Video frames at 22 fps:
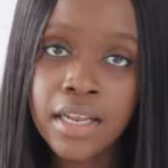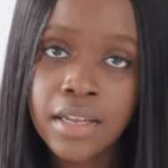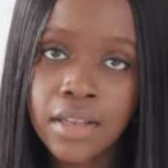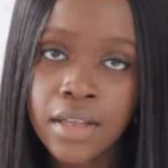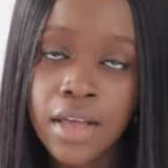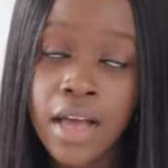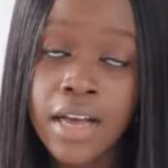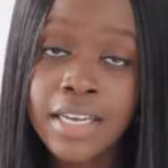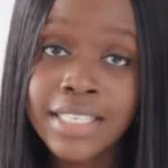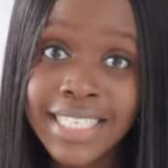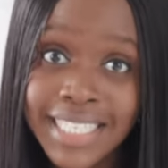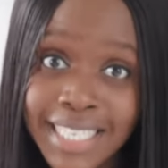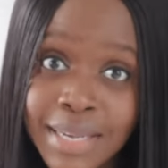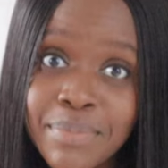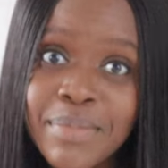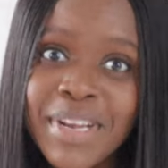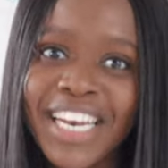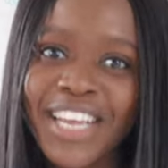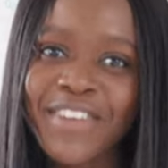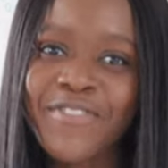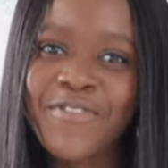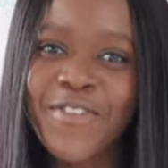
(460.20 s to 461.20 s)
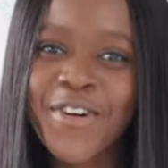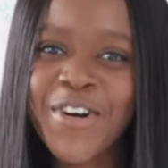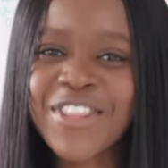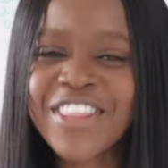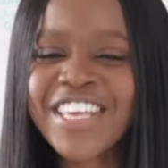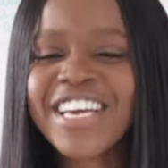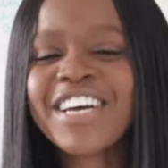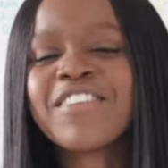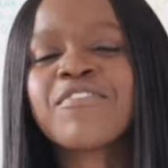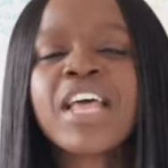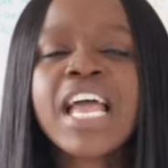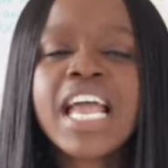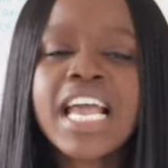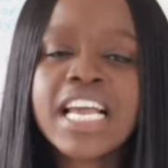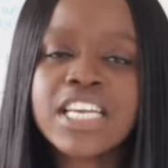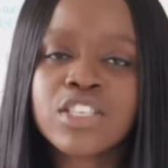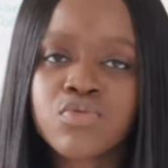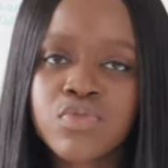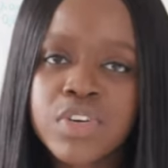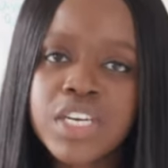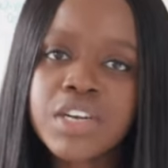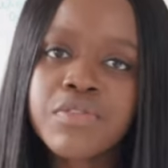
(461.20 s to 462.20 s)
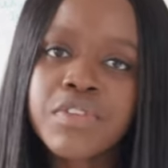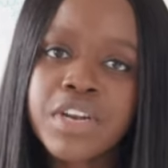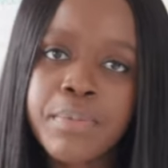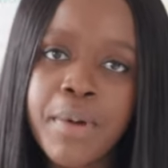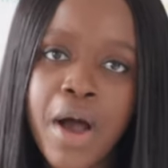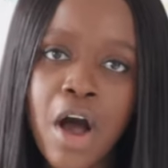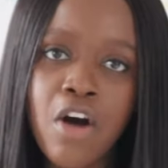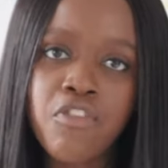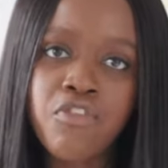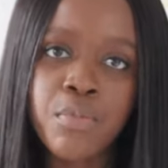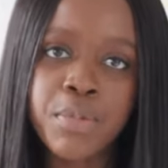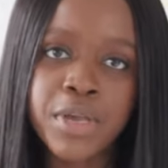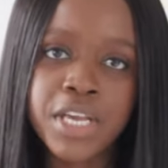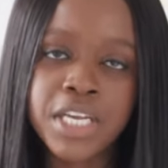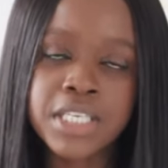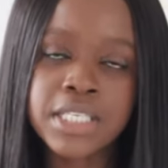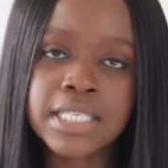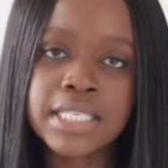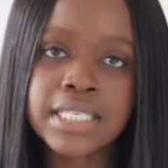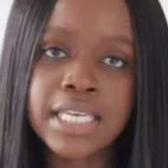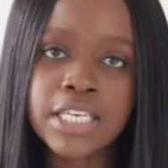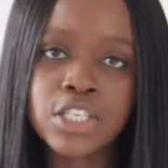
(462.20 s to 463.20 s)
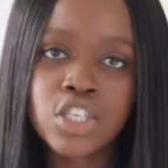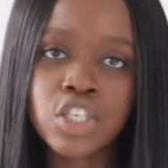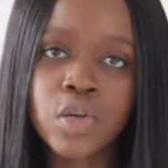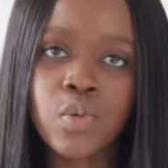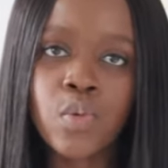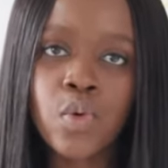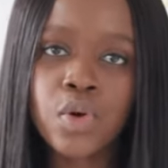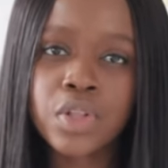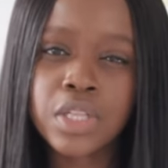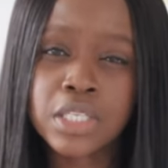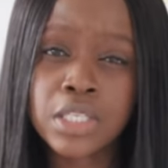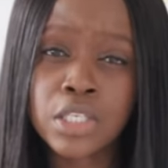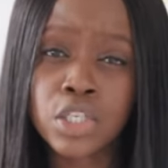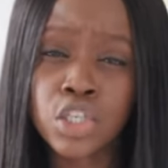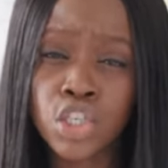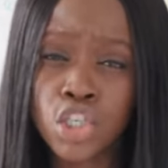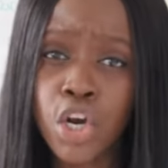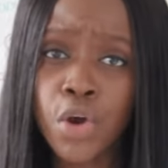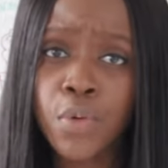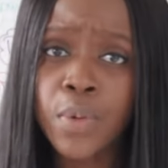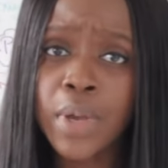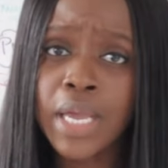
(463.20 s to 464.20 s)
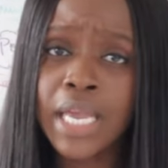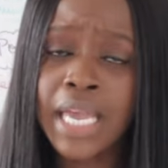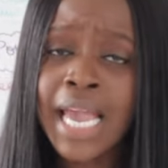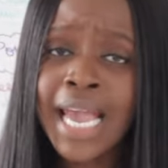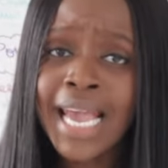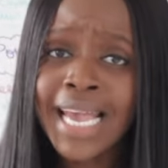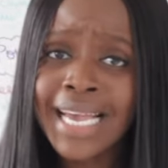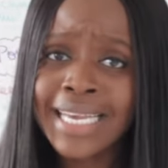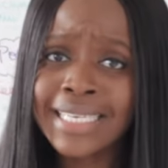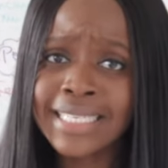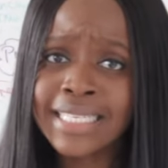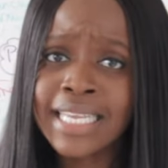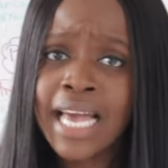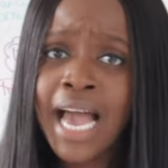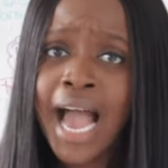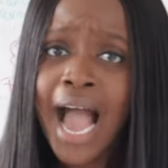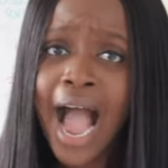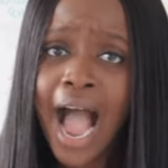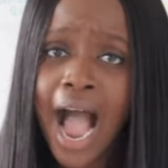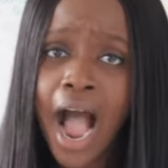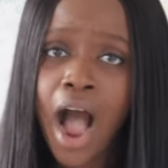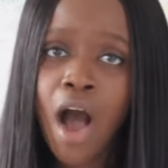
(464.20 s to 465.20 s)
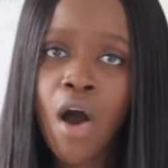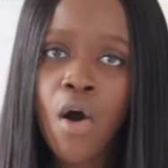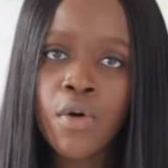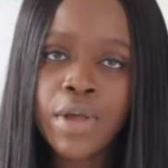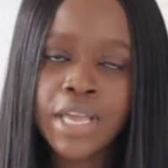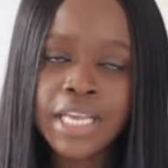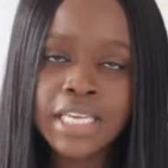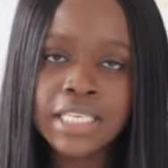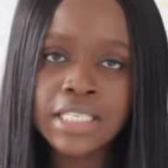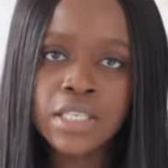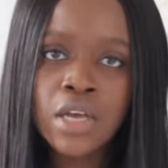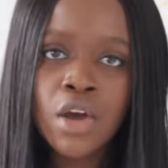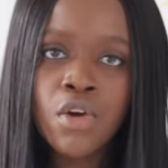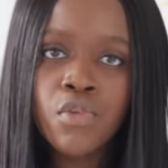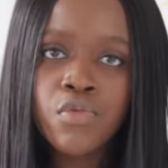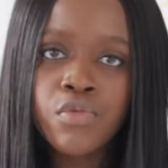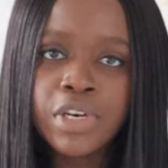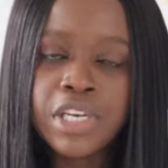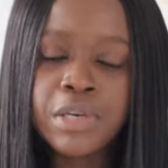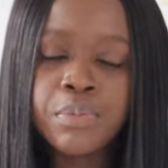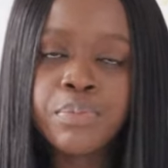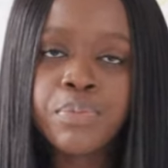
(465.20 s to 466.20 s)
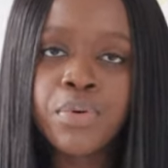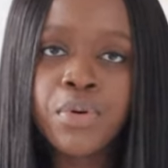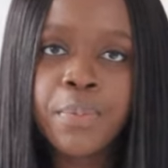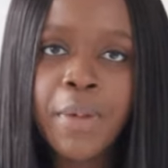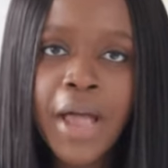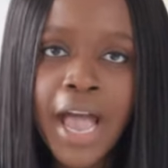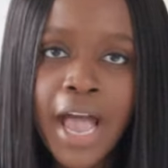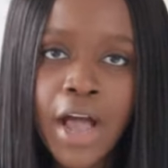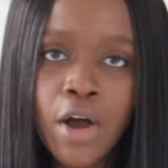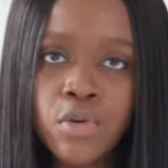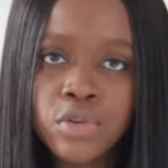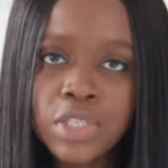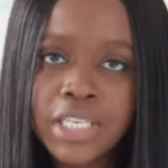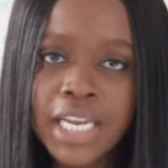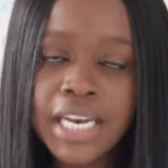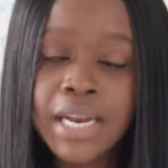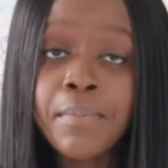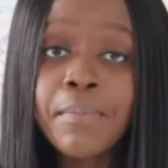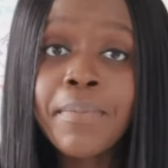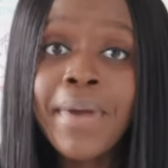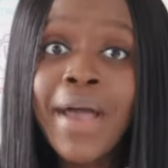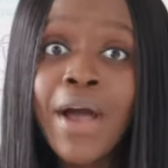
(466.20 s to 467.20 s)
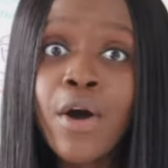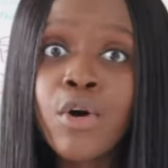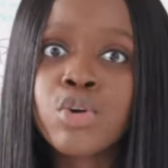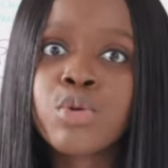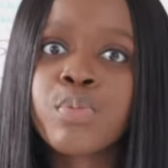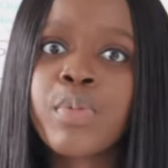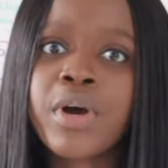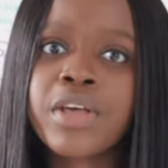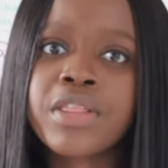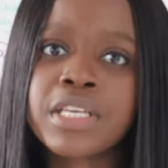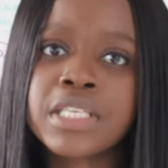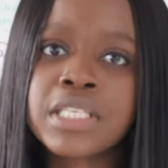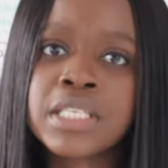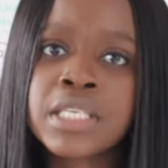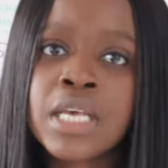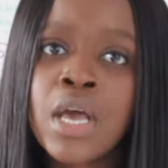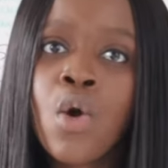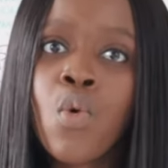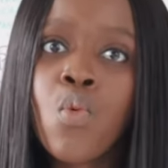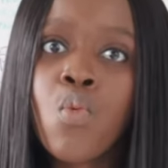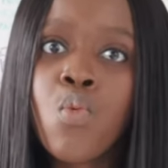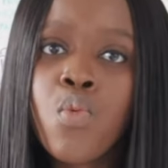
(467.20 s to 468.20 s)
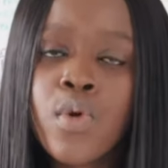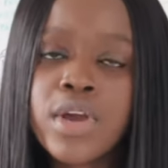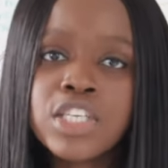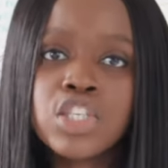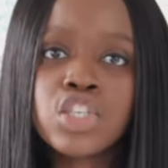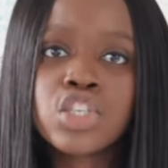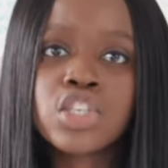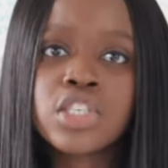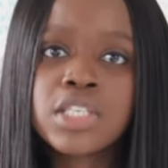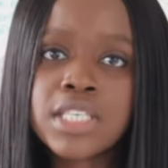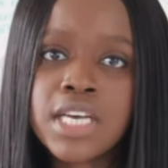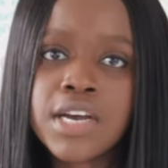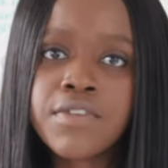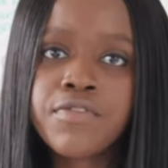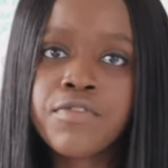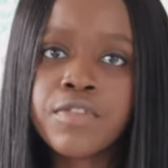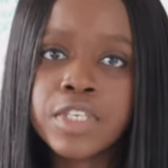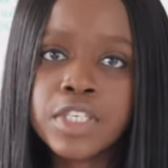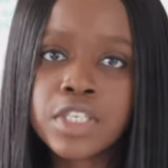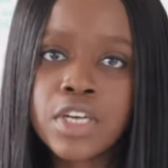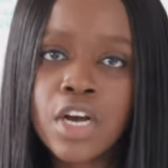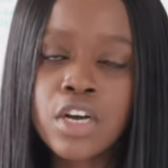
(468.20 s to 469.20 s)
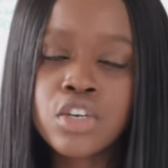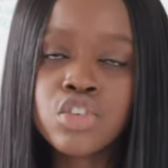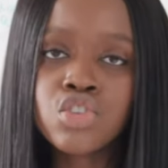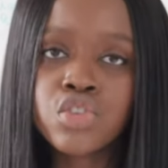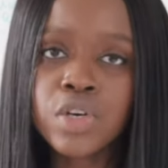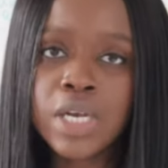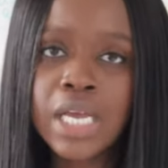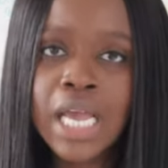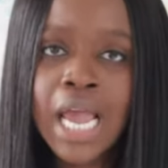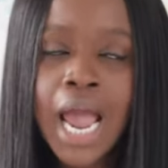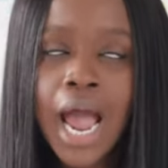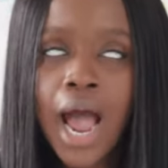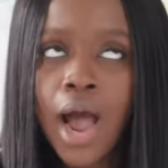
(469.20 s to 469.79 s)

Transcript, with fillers: Uh, simile rather is really really powerful, because essentially what this is showing is how he's really propelled and impelled by this wish to serve for his country.